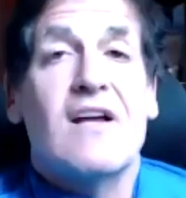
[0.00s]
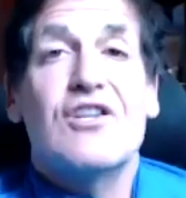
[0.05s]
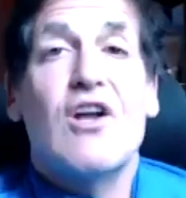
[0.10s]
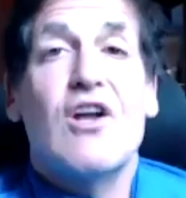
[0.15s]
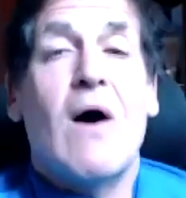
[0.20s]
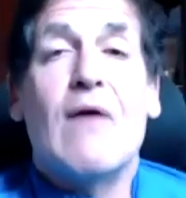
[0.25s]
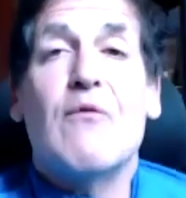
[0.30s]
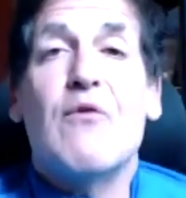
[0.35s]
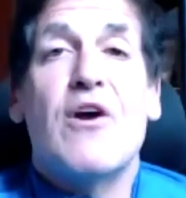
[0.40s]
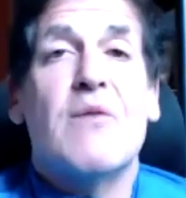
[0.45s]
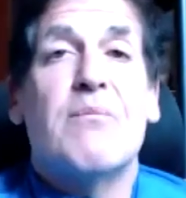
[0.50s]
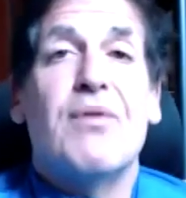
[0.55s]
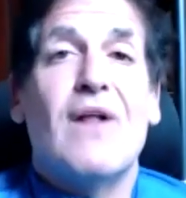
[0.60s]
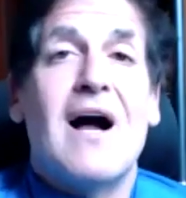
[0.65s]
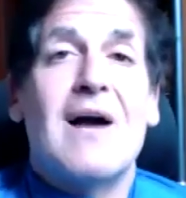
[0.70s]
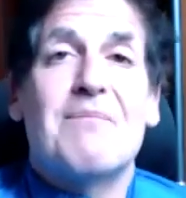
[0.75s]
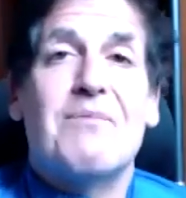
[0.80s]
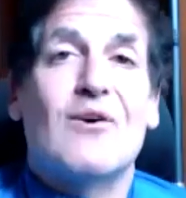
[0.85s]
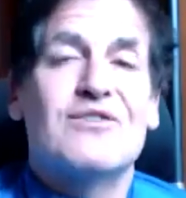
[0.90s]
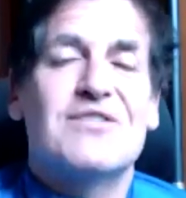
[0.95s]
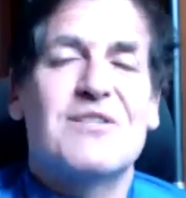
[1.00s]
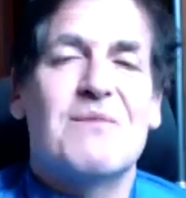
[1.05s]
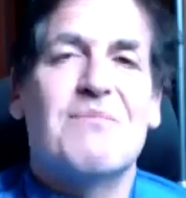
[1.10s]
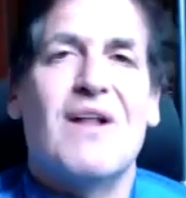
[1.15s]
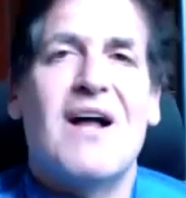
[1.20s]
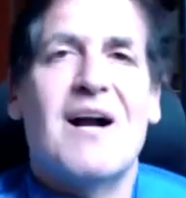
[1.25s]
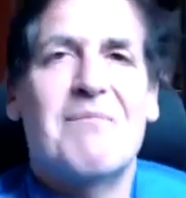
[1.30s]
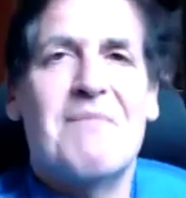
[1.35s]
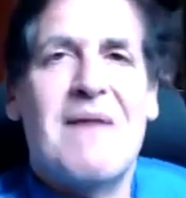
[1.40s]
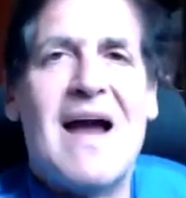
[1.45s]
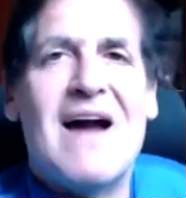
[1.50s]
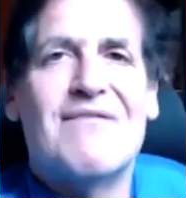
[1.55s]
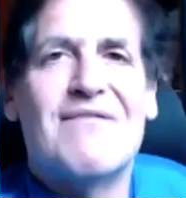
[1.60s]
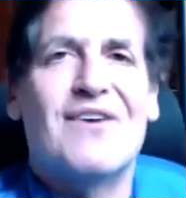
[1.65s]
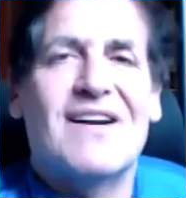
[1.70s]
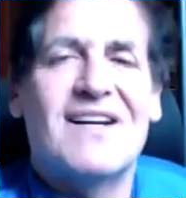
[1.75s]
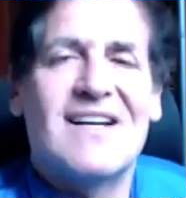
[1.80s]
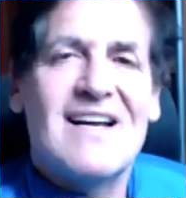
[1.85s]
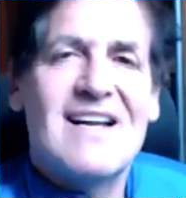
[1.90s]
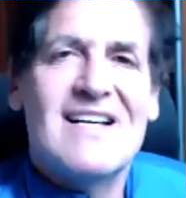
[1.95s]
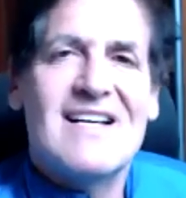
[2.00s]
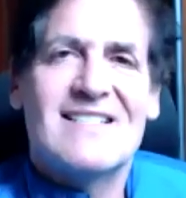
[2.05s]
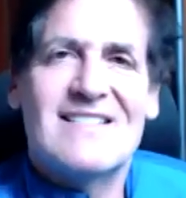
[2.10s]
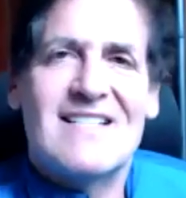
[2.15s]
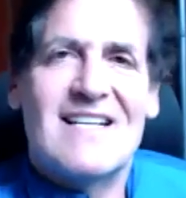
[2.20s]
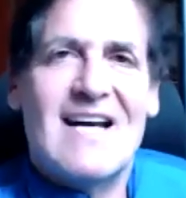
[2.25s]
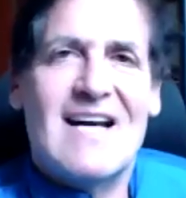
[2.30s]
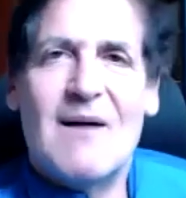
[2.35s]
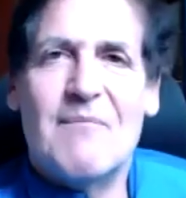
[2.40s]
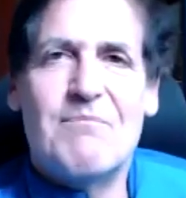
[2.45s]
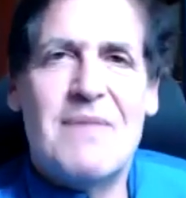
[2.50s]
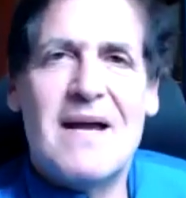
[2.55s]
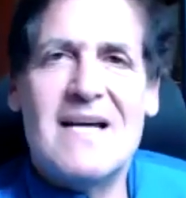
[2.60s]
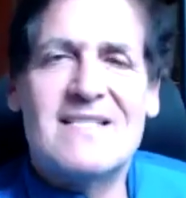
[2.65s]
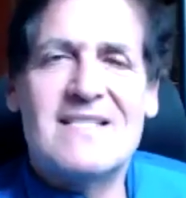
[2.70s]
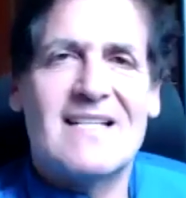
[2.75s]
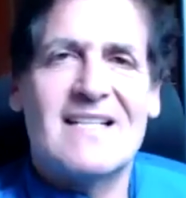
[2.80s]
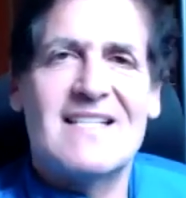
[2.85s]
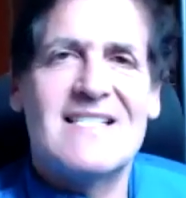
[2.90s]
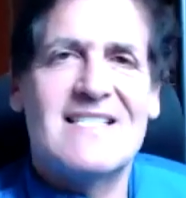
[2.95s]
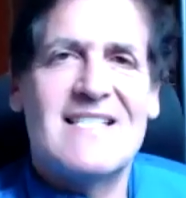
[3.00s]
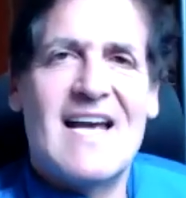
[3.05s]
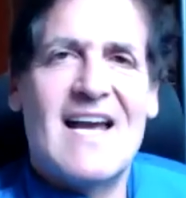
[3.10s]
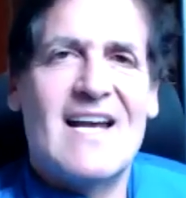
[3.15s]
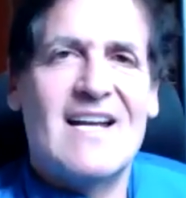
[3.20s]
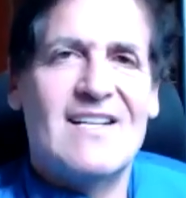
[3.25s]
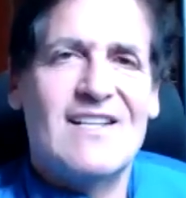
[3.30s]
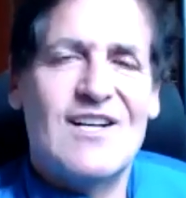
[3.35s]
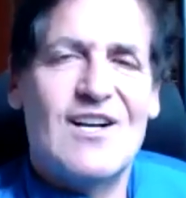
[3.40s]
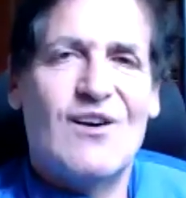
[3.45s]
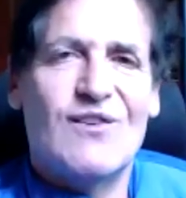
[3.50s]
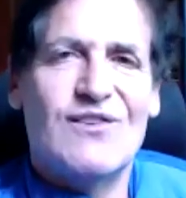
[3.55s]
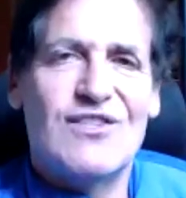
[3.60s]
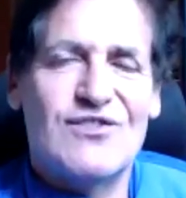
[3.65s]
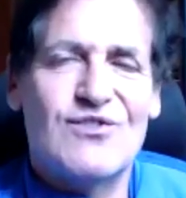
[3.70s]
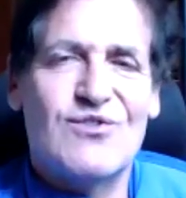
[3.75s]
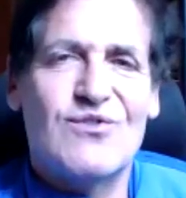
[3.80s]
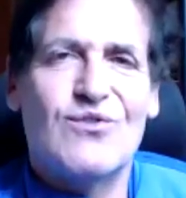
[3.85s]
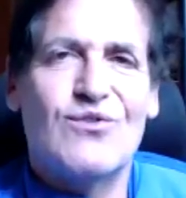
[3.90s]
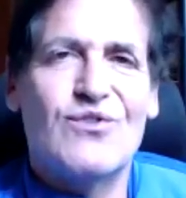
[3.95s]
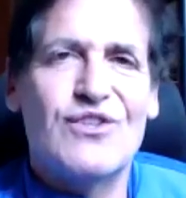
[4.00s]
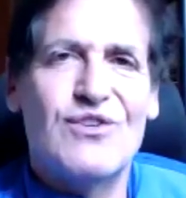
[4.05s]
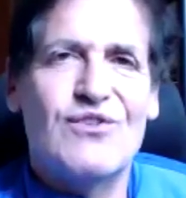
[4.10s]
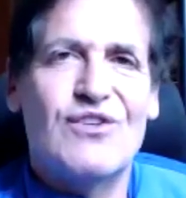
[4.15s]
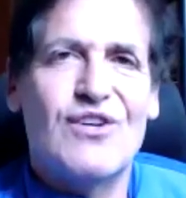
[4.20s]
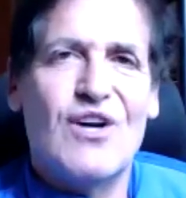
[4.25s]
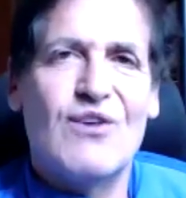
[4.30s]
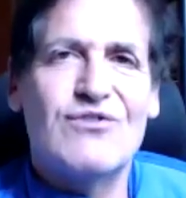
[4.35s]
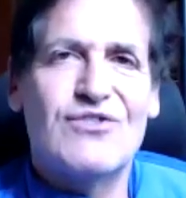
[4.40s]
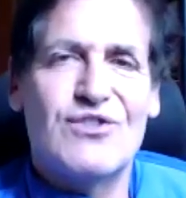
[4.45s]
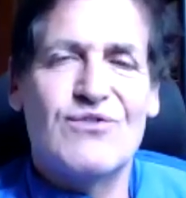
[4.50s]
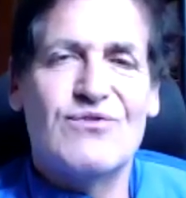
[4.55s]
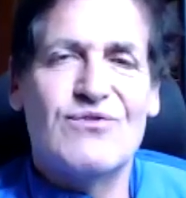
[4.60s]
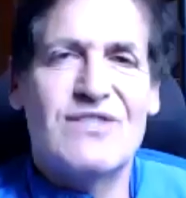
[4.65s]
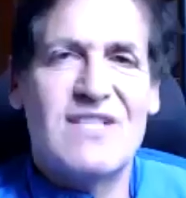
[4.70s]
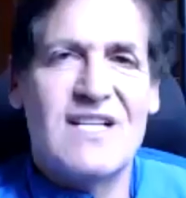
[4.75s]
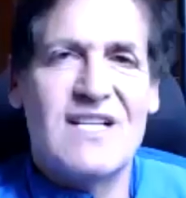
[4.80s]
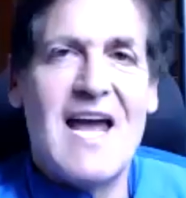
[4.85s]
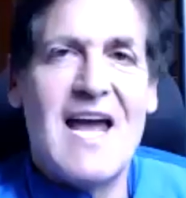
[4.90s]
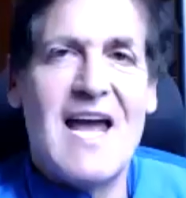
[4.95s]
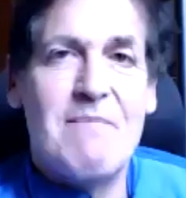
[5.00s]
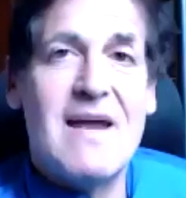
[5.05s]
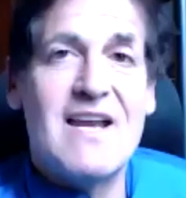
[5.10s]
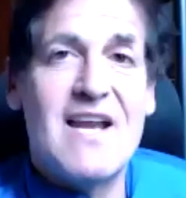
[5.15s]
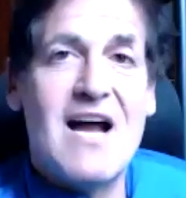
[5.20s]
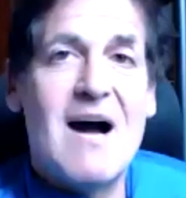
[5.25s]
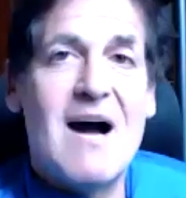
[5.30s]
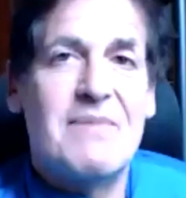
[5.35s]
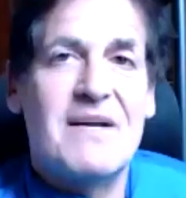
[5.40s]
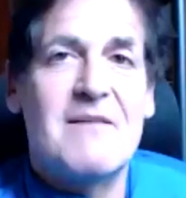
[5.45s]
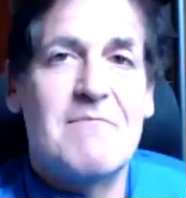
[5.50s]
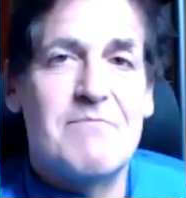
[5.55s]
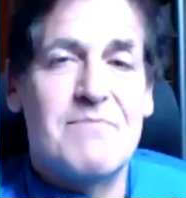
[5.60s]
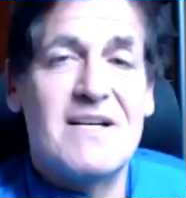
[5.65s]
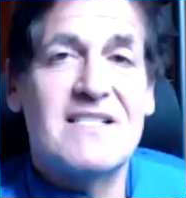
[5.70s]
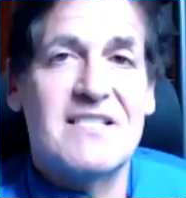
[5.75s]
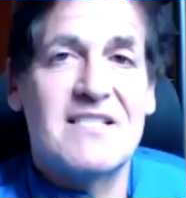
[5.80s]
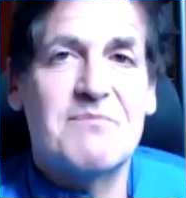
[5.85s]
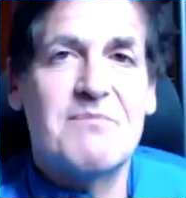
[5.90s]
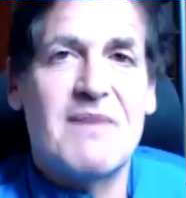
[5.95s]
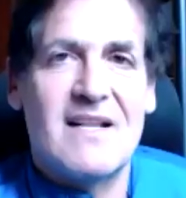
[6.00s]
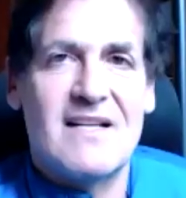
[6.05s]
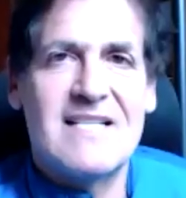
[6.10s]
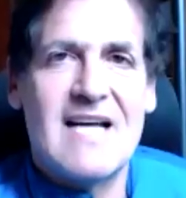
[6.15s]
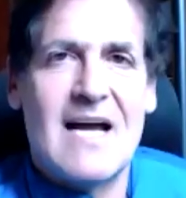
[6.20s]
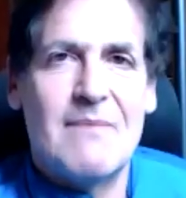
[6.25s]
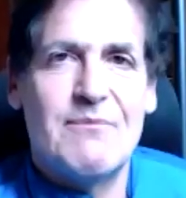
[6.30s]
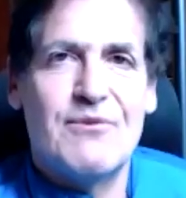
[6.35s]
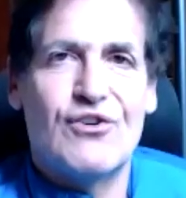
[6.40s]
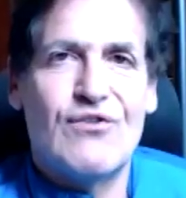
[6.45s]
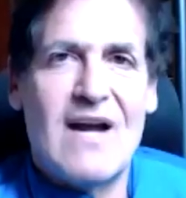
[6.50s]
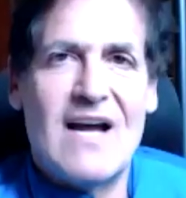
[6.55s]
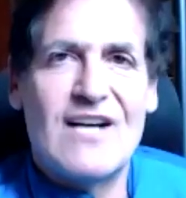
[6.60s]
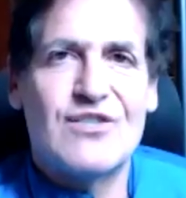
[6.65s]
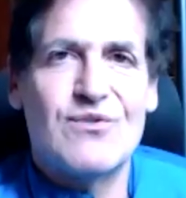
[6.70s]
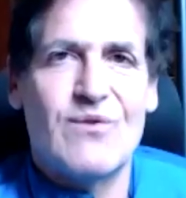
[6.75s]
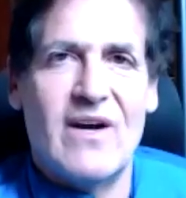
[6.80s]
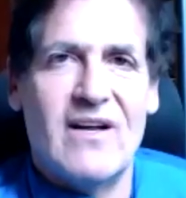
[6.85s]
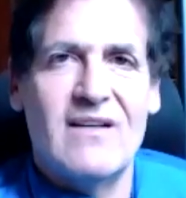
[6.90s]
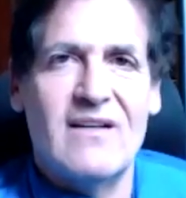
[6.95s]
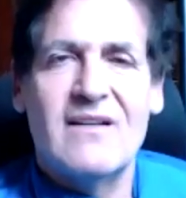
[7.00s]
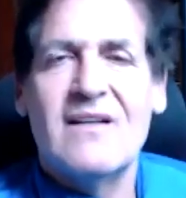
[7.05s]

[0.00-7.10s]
No, I wrote a blog post on Blog Maverick basically saying, the school you go to today may not be in business by the time you graduate.